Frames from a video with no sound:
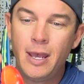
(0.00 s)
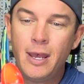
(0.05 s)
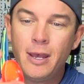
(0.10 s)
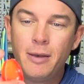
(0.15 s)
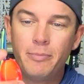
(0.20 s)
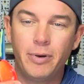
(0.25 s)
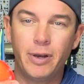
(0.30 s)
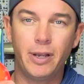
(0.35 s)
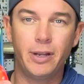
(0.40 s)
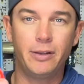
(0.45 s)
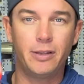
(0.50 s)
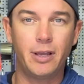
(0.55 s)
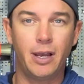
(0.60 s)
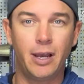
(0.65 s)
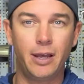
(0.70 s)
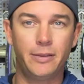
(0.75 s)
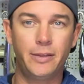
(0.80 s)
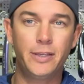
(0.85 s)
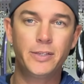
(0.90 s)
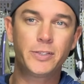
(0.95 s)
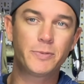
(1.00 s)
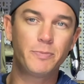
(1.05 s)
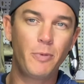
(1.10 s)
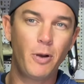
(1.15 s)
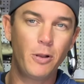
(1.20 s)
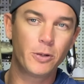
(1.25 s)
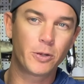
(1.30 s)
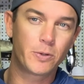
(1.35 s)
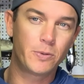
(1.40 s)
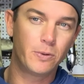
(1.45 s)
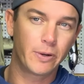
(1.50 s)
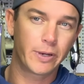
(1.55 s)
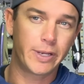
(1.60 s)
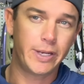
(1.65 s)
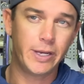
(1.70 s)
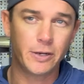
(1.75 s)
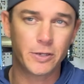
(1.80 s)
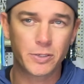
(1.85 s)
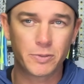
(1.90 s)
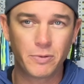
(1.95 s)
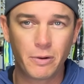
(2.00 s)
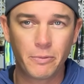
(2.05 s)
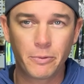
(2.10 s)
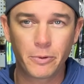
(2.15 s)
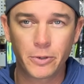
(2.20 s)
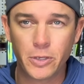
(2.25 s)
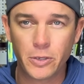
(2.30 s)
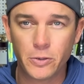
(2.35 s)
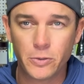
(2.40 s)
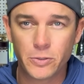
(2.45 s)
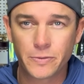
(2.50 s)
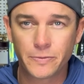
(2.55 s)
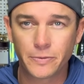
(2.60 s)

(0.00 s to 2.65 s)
But this smaller cork here is what we're used